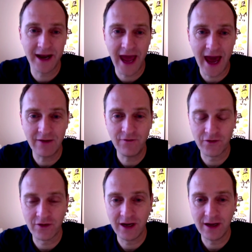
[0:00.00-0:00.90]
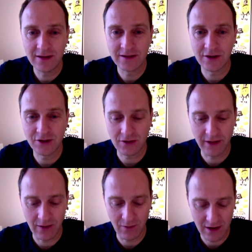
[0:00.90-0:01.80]
ad-free social
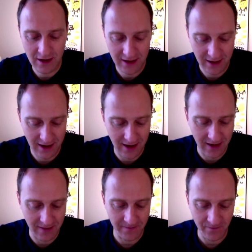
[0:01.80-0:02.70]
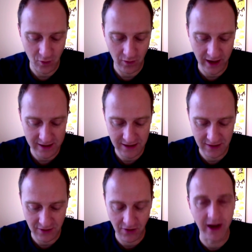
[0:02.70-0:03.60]
network. Um, we
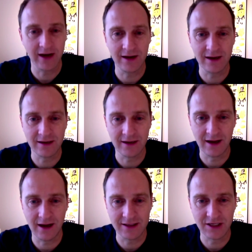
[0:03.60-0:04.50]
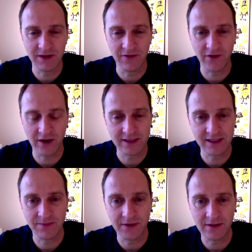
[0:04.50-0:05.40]
also created it uh, to be very
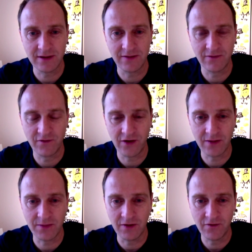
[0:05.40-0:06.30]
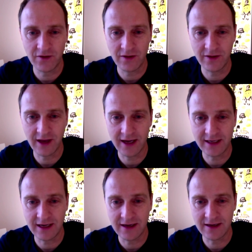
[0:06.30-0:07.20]
simple and very beautiful, and the
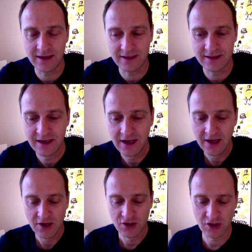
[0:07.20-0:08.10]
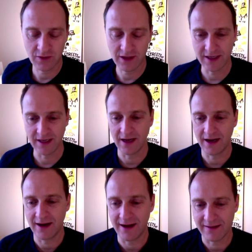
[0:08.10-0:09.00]
idea is to really
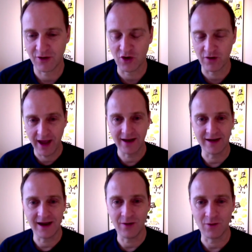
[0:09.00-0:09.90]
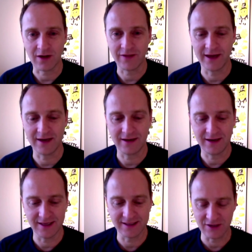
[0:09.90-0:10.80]
uh, create a network that
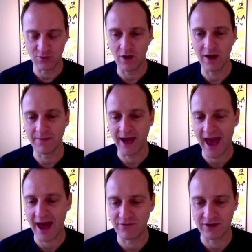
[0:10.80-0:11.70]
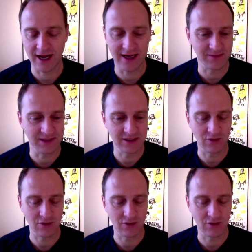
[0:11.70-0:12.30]
isn't run by advertisements